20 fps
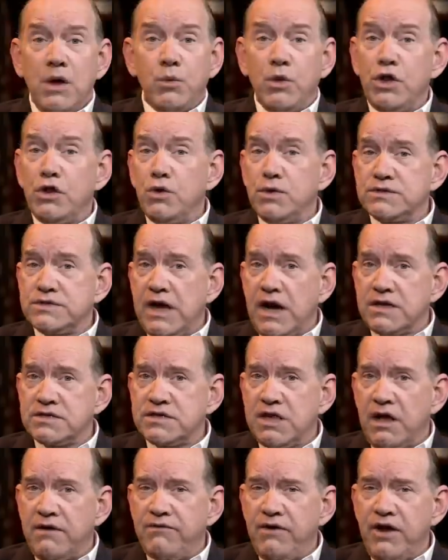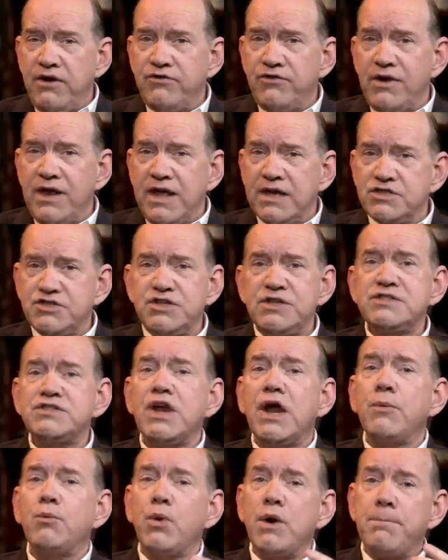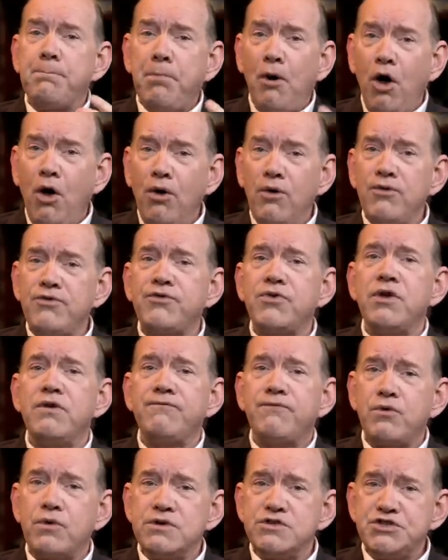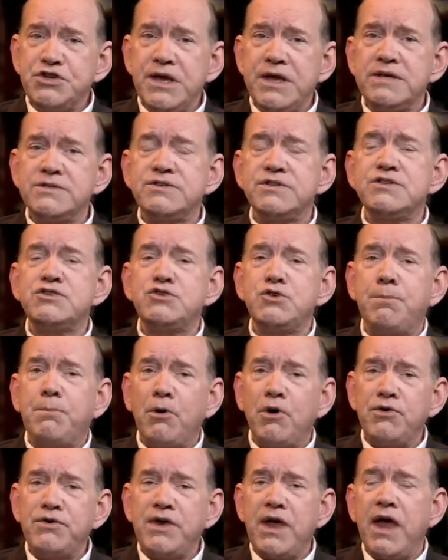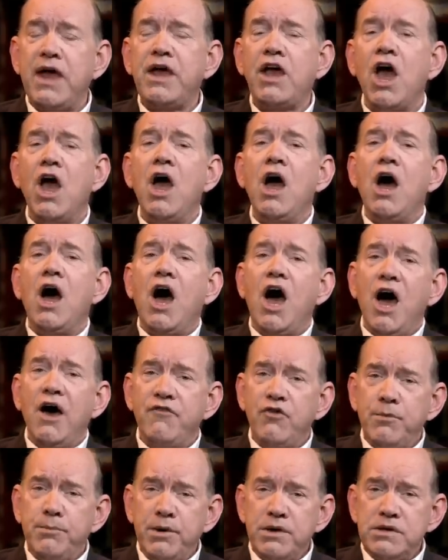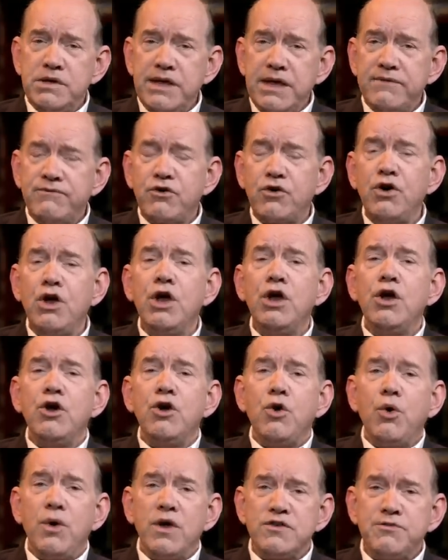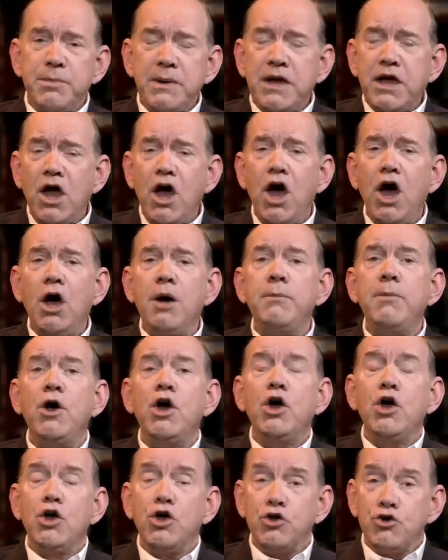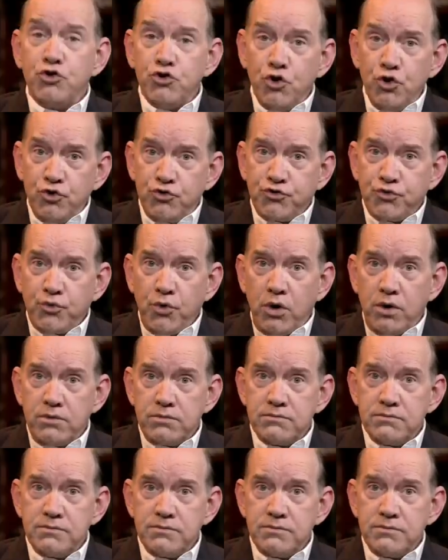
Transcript: we lose our salvation. It's just repulsive for Jesus to partake of a believer who has become neutral.